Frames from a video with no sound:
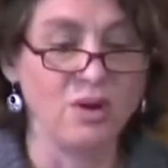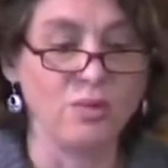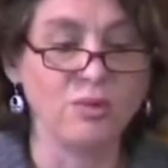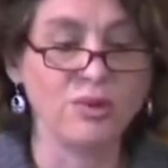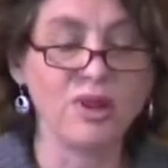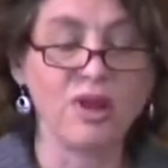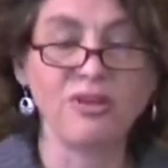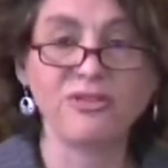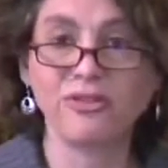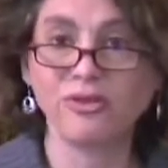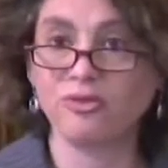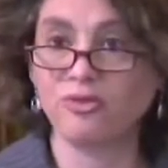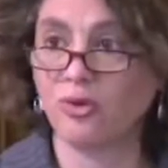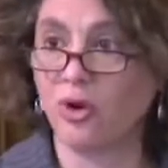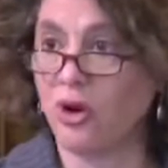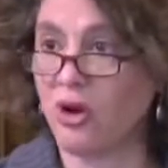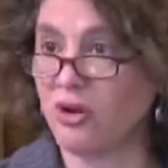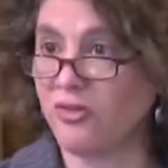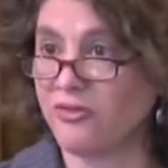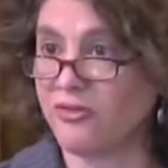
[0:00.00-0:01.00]
We'll also
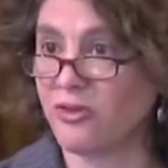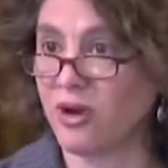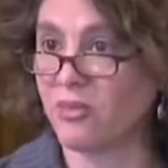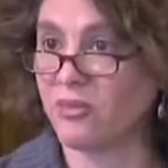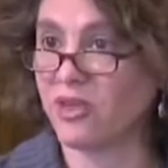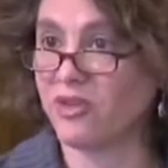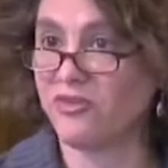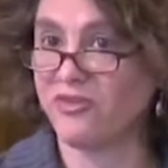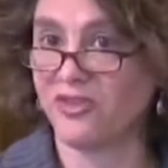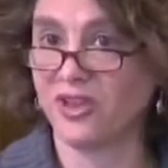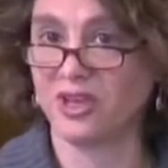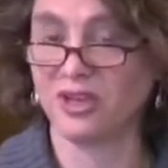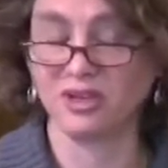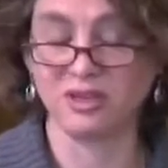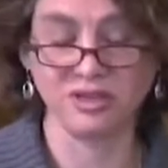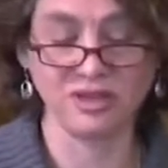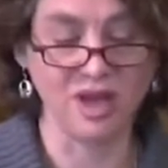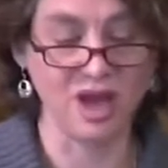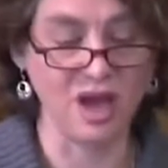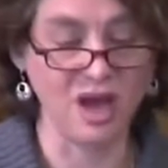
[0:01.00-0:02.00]
draw from the
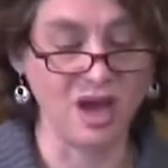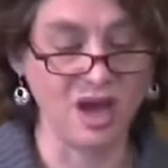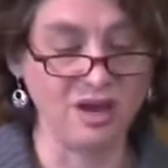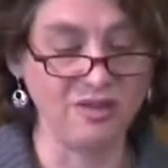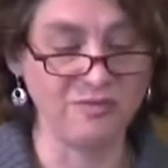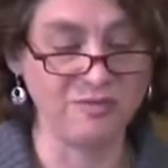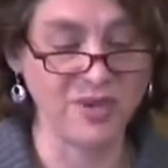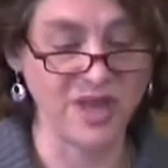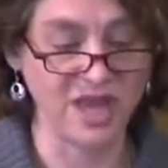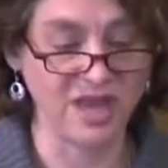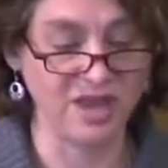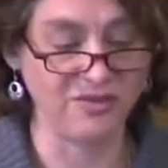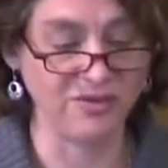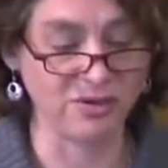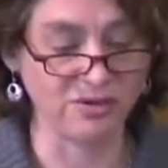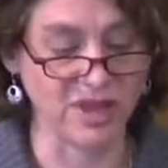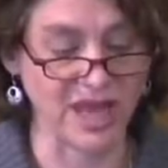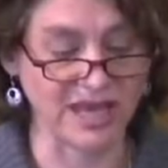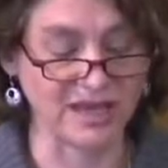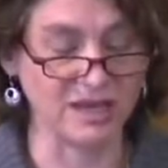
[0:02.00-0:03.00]
field of
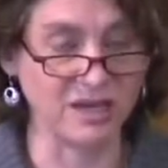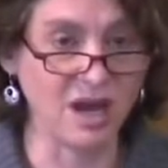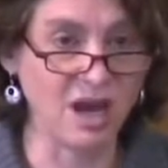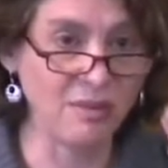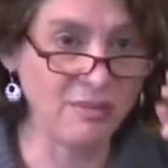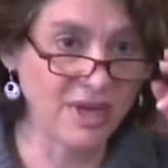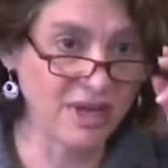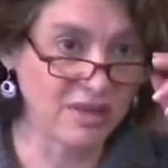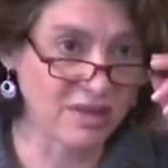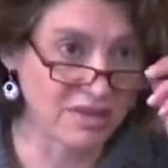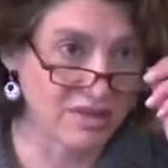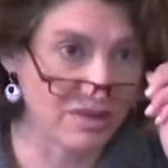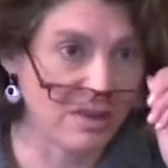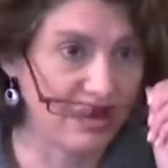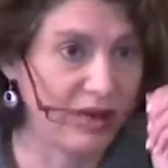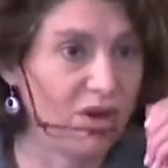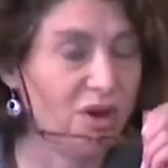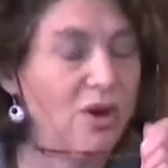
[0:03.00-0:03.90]
behavioral economics.